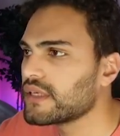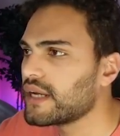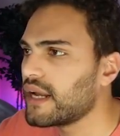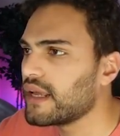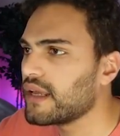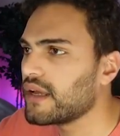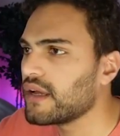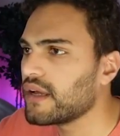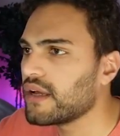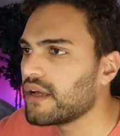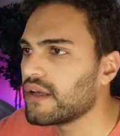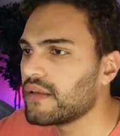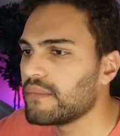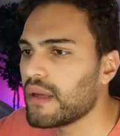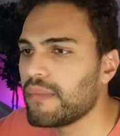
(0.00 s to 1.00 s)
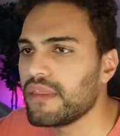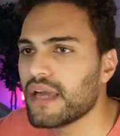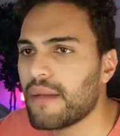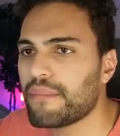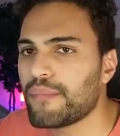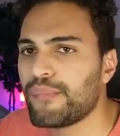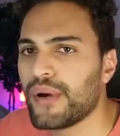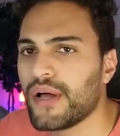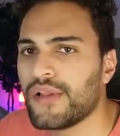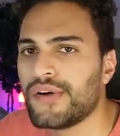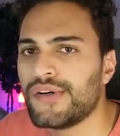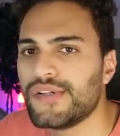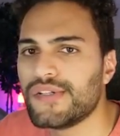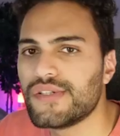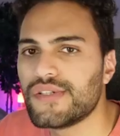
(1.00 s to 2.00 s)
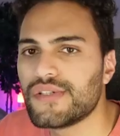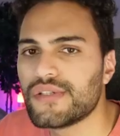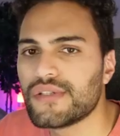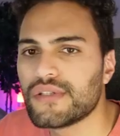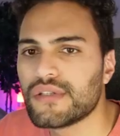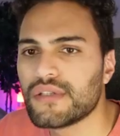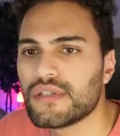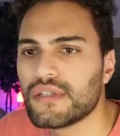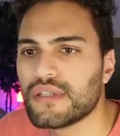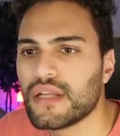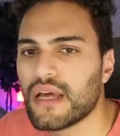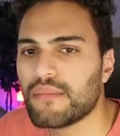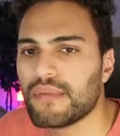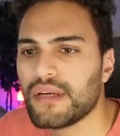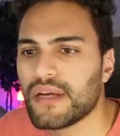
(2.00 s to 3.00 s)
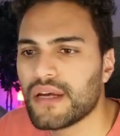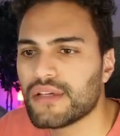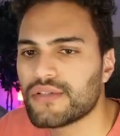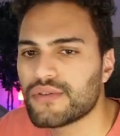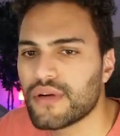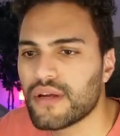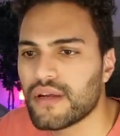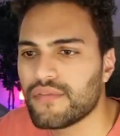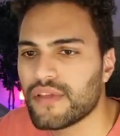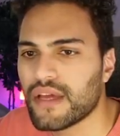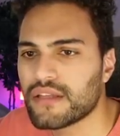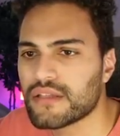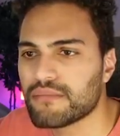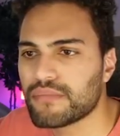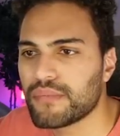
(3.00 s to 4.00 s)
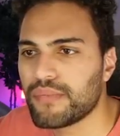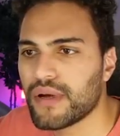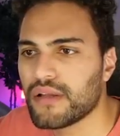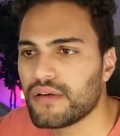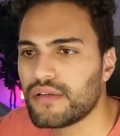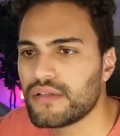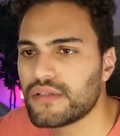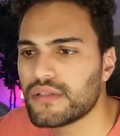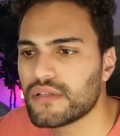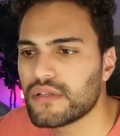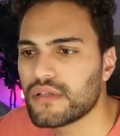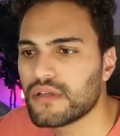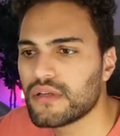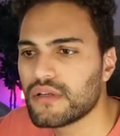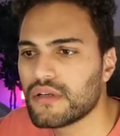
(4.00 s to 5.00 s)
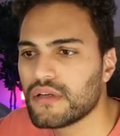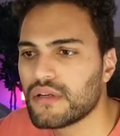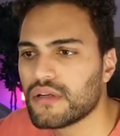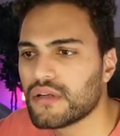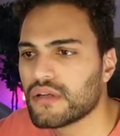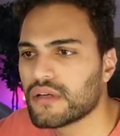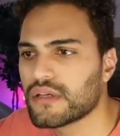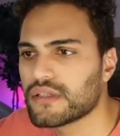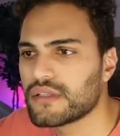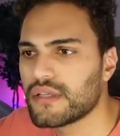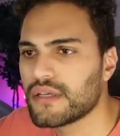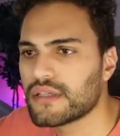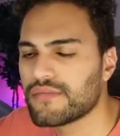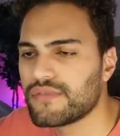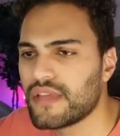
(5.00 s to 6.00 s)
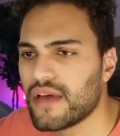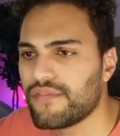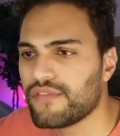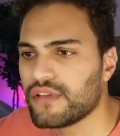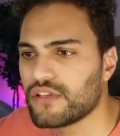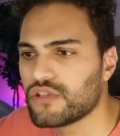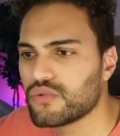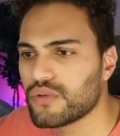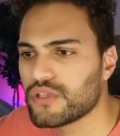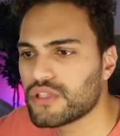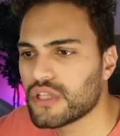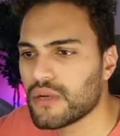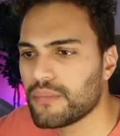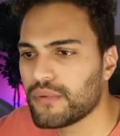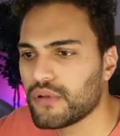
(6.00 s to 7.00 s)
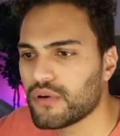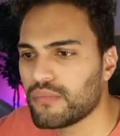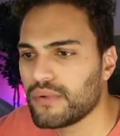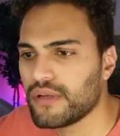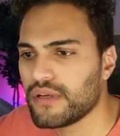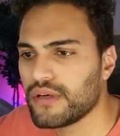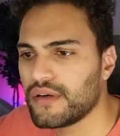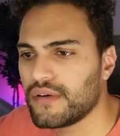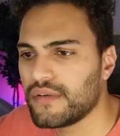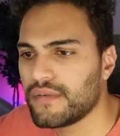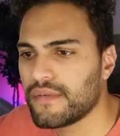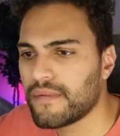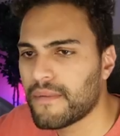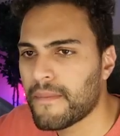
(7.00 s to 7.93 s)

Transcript: Can I, uh, maybe they got propellers. That'd be nice, right? If they had some propellers. These things have definitely switched up a little bit here.